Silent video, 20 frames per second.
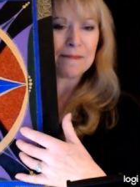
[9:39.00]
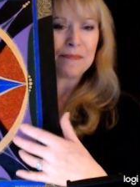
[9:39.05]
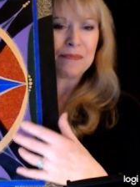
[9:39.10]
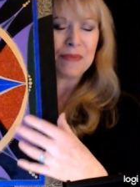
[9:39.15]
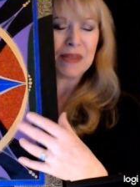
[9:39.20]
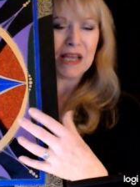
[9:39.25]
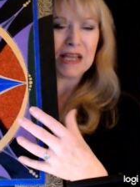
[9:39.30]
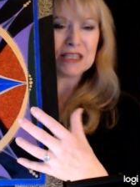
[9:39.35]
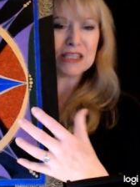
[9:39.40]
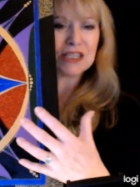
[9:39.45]

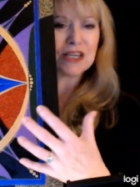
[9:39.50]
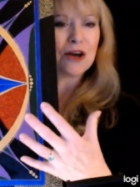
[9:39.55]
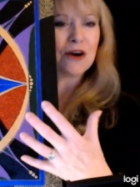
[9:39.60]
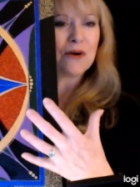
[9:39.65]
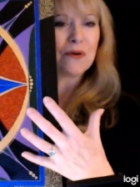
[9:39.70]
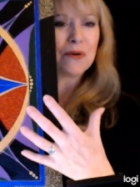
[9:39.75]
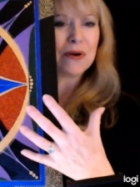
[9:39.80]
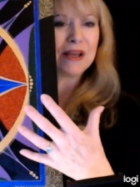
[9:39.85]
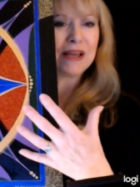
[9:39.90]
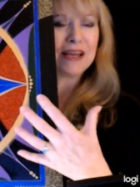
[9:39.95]
And
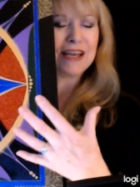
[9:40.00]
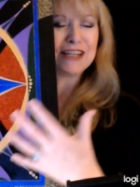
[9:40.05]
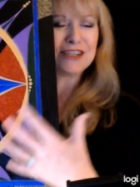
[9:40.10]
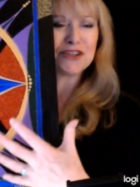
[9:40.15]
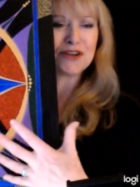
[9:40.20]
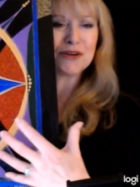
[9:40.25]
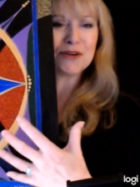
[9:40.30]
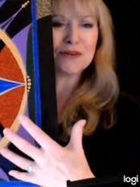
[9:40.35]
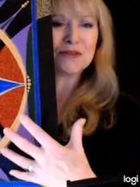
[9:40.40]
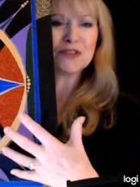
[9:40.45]
so it
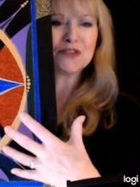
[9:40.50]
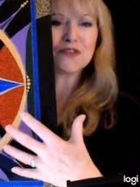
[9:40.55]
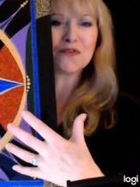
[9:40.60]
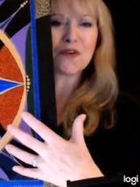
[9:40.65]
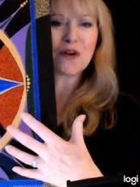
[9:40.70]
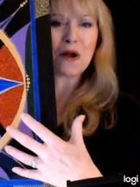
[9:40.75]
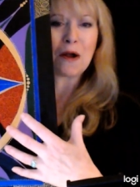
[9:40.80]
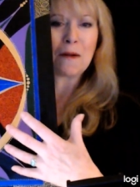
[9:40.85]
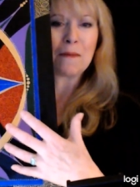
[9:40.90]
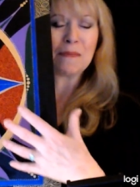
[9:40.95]
turns
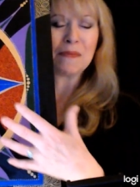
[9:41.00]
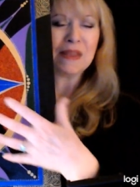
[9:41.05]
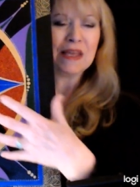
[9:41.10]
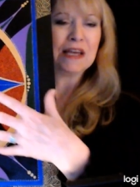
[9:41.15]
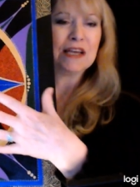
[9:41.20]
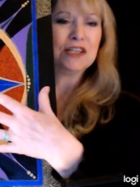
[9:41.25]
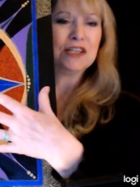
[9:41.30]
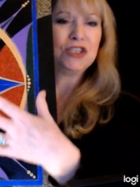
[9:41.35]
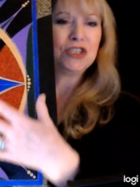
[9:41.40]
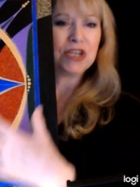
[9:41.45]
from
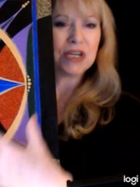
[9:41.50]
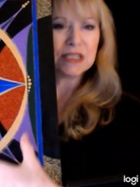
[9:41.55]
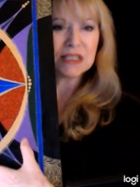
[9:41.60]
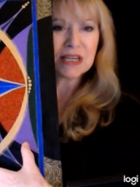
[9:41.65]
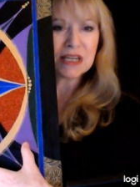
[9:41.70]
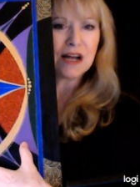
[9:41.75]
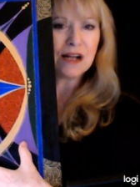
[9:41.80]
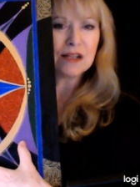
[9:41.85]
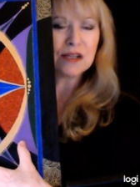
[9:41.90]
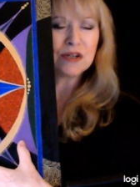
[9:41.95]
just
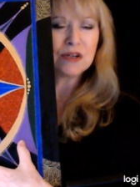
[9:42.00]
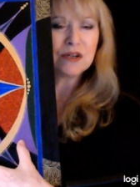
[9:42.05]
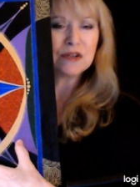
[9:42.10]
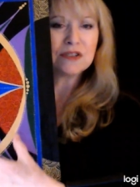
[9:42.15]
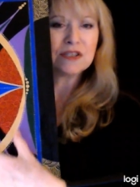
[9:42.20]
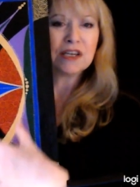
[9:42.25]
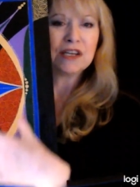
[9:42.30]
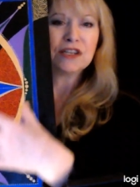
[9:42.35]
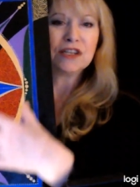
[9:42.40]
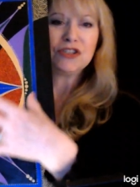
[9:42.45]

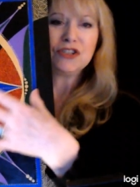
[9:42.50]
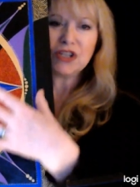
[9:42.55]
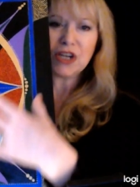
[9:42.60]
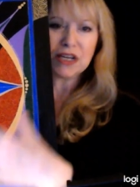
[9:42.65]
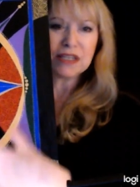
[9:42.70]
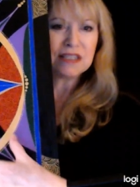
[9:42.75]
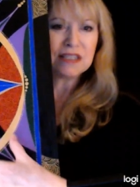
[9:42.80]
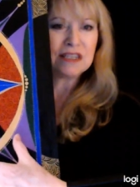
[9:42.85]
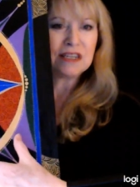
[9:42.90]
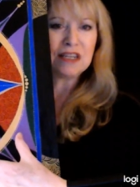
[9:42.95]
colors,
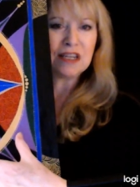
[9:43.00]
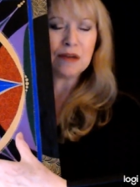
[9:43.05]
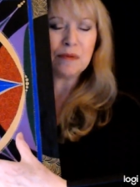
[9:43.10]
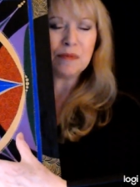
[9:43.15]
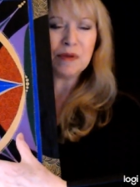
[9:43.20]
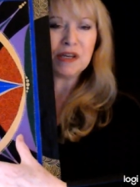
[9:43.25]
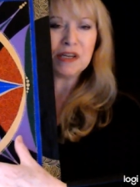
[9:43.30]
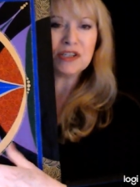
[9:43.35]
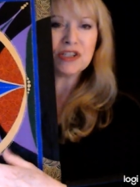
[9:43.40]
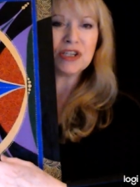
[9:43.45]
just an
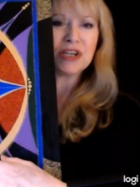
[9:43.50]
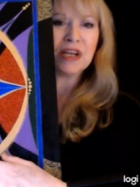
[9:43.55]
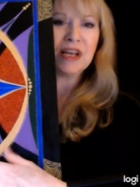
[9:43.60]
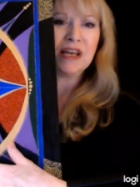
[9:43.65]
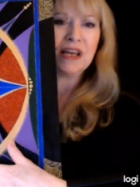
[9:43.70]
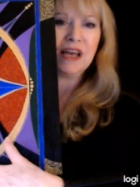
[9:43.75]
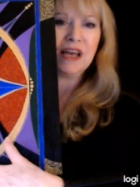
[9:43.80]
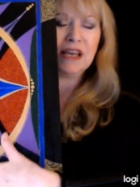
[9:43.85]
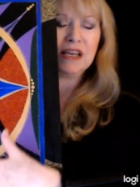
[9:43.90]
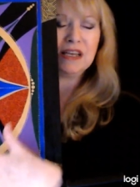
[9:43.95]
image,
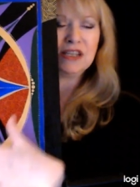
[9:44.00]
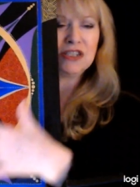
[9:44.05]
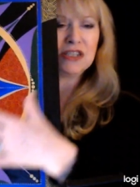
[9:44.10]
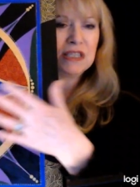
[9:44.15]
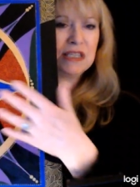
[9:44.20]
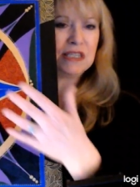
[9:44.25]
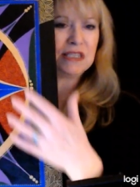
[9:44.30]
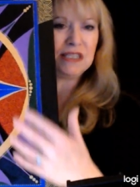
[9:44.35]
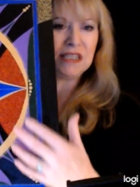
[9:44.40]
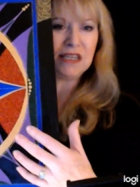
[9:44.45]
into
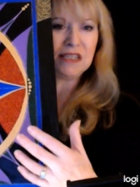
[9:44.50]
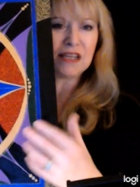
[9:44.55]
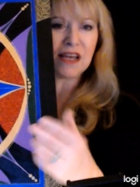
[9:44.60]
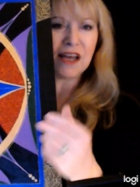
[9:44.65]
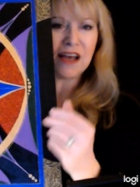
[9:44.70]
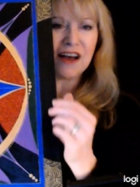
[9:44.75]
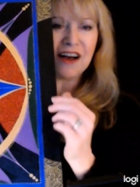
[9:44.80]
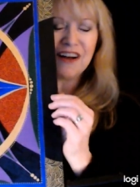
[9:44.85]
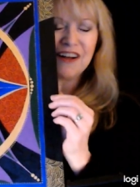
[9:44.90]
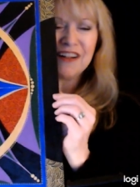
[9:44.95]
the
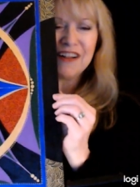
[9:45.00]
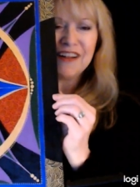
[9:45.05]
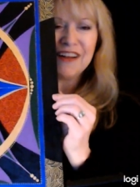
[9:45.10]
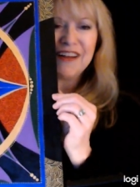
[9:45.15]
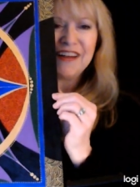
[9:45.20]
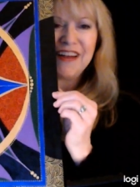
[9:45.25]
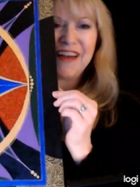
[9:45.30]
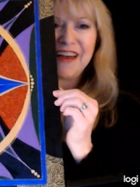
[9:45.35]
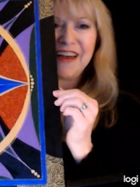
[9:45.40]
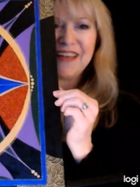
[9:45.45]
detail
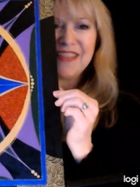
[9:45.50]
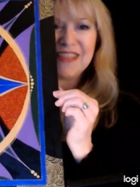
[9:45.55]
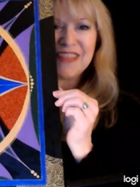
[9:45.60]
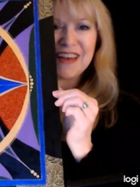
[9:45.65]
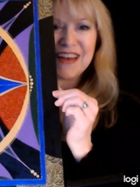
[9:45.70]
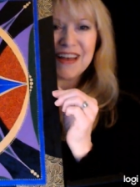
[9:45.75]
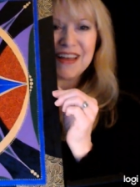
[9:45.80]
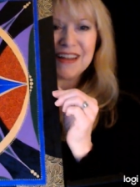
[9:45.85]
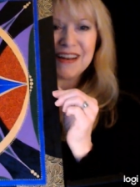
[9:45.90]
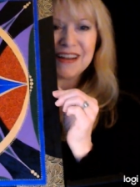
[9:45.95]
and
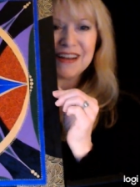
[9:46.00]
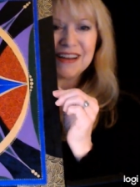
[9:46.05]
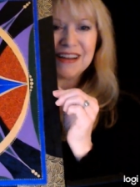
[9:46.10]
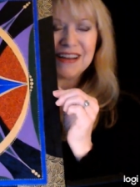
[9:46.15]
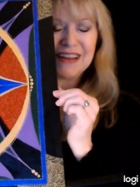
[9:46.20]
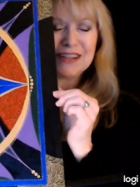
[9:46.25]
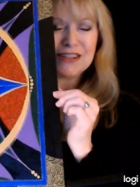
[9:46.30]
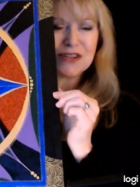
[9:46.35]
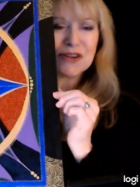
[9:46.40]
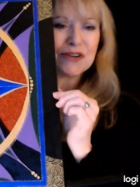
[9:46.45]
then
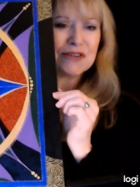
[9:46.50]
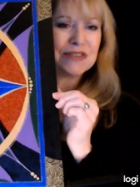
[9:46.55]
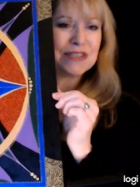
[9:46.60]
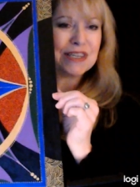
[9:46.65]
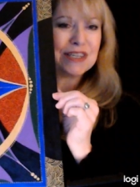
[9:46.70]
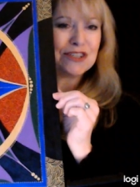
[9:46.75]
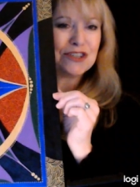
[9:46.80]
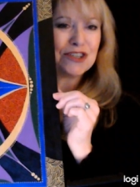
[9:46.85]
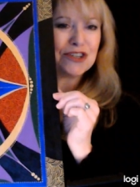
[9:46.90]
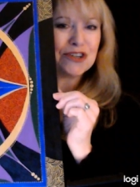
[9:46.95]
it turns
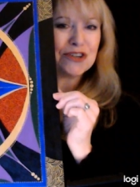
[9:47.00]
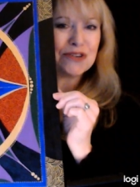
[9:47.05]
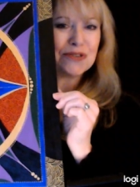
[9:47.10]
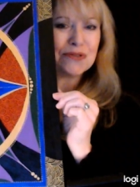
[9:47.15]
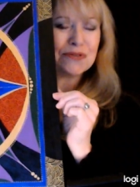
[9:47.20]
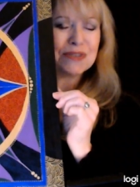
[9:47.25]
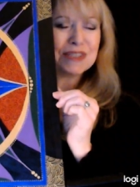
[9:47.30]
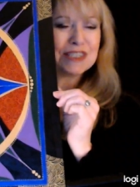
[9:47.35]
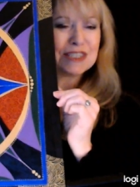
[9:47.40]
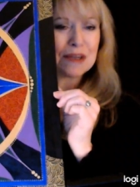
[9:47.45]
into
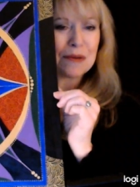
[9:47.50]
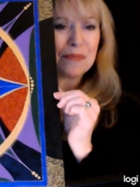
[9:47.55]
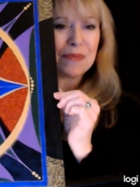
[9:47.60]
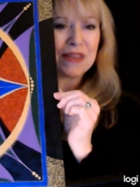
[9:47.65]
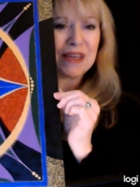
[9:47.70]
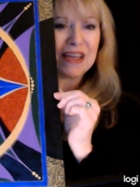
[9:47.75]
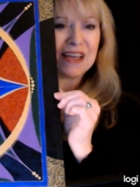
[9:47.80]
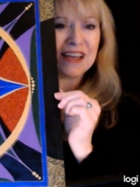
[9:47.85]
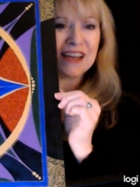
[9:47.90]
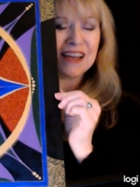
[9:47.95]

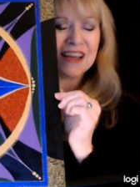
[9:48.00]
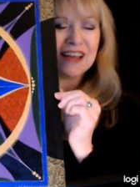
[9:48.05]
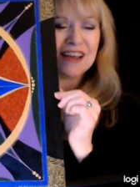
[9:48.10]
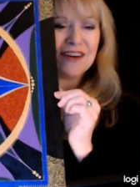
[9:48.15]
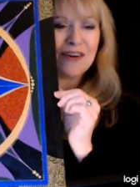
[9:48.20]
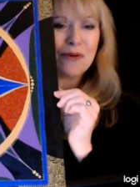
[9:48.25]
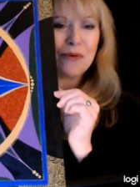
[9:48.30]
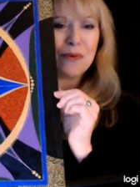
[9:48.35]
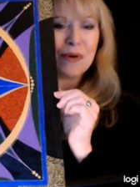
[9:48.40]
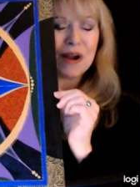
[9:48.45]
something
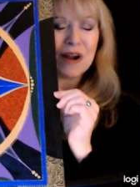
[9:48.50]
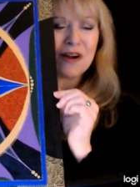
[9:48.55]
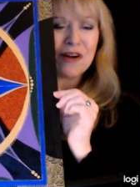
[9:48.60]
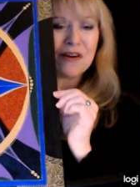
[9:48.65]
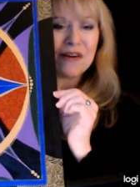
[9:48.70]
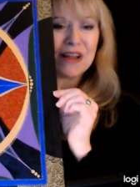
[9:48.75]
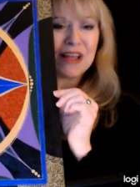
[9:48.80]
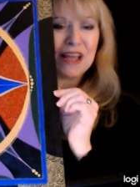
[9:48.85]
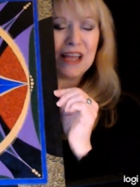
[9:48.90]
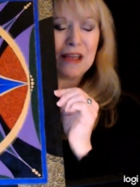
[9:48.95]

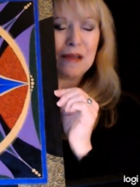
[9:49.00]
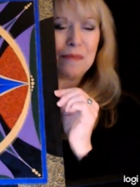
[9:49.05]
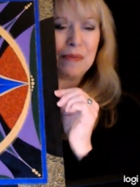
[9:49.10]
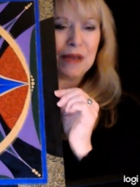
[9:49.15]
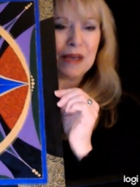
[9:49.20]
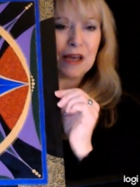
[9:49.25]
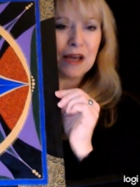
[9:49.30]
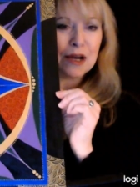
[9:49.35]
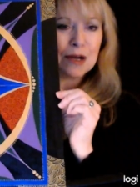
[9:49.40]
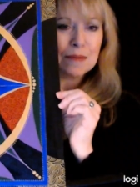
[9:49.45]
where it
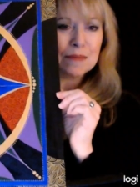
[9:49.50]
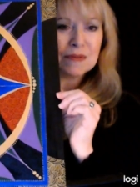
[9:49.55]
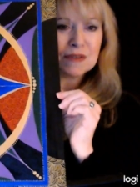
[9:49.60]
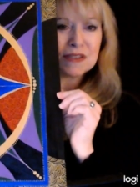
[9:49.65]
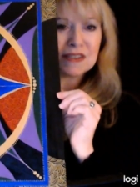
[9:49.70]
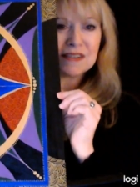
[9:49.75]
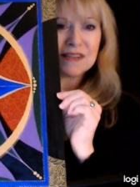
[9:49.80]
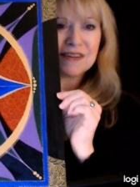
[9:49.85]
becomes,